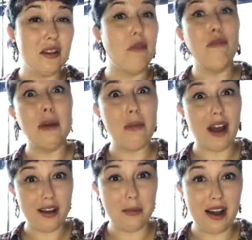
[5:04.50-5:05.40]

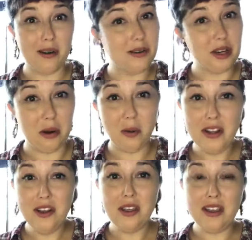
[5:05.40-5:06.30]
feedback about, you know,
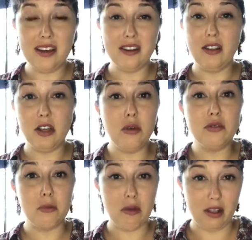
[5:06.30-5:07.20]
the
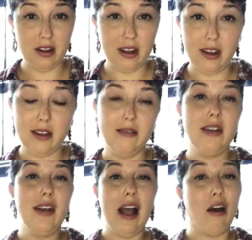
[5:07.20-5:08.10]
usability and
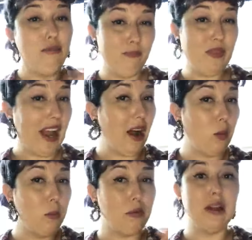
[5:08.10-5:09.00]
how
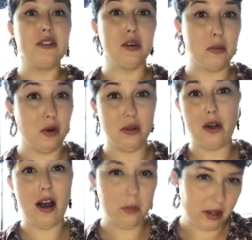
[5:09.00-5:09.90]
pleasurable or
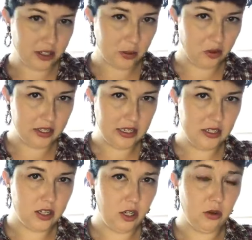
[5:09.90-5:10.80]
not pleasurable it
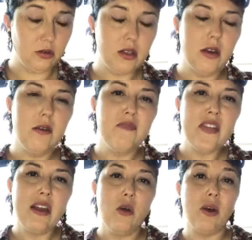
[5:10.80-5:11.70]
is to use.
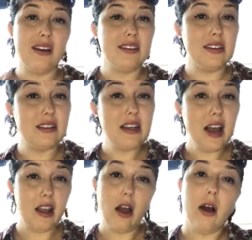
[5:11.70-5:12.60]
Whereas the
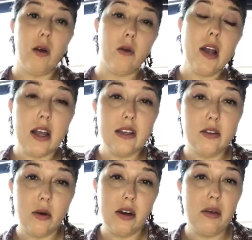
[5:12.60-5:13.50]
CIO is
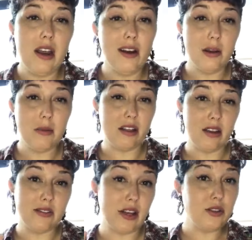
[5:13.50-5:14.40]
going to be caring about
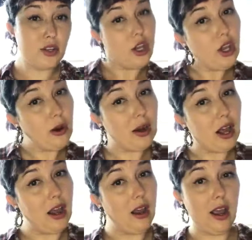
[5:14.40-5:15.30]
things like
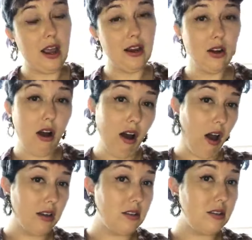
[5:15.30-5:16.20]
security and
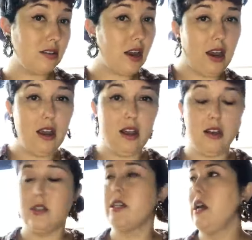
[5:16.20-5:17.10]
cost
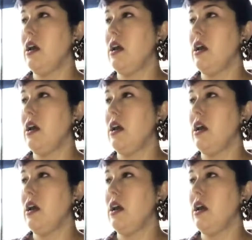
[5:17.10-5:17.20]
and,